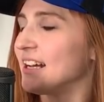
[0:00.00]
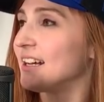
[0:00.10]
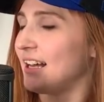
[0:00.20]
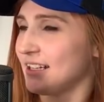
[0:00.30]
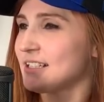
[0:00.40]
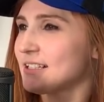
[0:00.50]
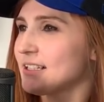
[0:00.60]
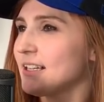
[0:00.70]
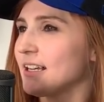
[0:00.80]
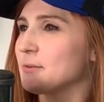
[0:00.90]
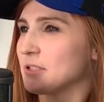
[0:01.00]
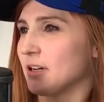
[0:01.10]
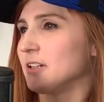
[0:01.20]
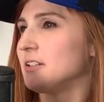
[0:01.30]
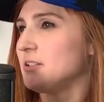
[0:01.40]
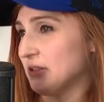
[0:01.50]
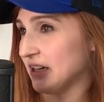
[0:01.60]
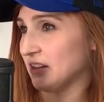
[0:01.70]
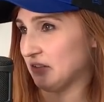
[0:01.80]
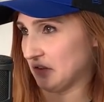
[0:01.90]
uh, honestly, it was hard to do it
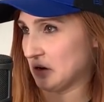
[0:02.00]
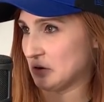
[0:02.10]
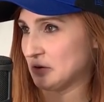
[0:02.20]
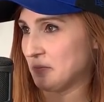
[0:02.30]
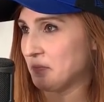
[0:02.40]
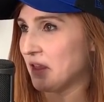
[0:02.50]
on the phone,